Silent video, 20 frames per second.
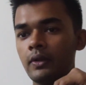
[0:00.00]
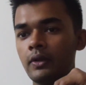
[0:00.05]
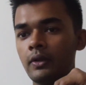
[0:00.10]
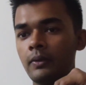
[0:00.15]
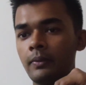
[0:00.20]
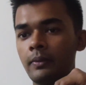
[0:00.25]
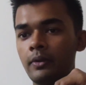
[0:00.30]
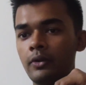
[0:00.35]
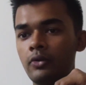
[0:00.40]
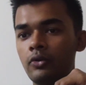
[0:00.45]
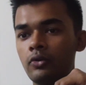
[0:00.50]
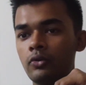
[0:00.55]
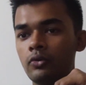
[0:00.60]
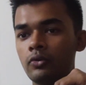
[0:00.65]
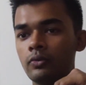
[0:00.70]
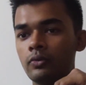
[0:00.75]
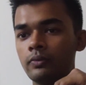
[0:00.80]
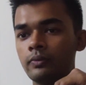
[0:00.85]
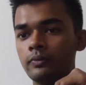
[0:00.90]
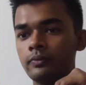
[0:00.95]
Number 2.
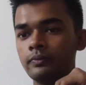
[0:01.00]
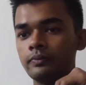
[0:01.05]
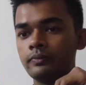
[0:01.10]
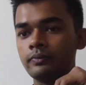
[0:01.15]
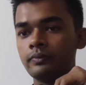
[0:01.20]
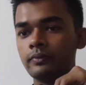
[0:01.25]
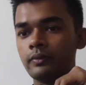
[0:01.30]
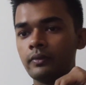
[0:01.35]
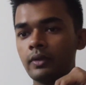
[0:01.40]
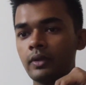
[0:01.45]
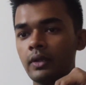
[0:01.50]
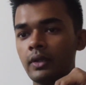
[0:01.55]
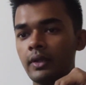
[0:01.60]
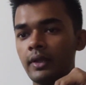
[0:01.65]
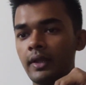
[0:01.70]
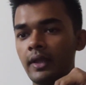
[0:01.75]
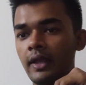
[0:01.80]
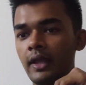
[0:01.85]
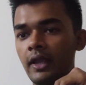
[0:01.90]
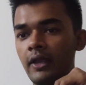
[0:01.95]

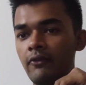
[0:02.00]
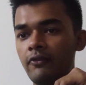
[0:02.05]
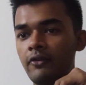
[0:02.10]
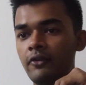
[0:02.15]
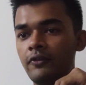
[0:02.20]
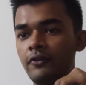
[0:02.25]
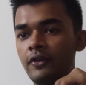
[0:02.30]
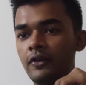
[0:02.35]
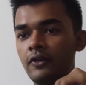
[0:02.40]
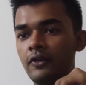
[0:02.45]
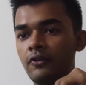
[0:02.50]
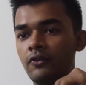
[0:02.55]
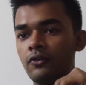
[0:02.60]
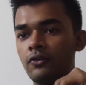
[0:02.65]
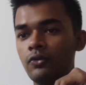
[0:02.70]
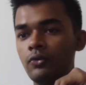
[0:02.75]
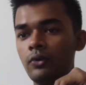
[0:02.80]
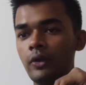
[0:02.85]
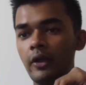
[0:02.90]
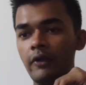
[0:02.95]
If dividends
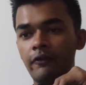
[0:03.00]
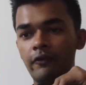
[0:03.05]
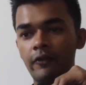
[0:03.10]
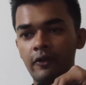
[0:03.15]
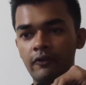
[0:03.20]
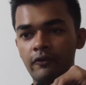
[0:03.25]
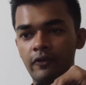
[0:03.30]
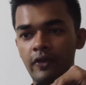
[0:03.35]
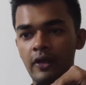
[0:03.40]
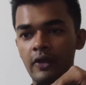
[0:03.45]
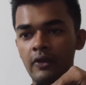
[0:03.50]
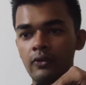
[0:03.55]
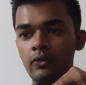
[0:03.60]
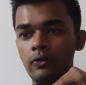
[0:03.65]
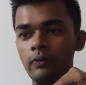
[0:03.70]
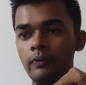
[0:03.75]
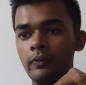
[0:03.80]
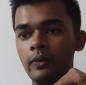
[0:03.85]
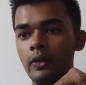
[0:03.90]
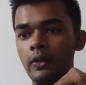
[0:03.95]
do affect value,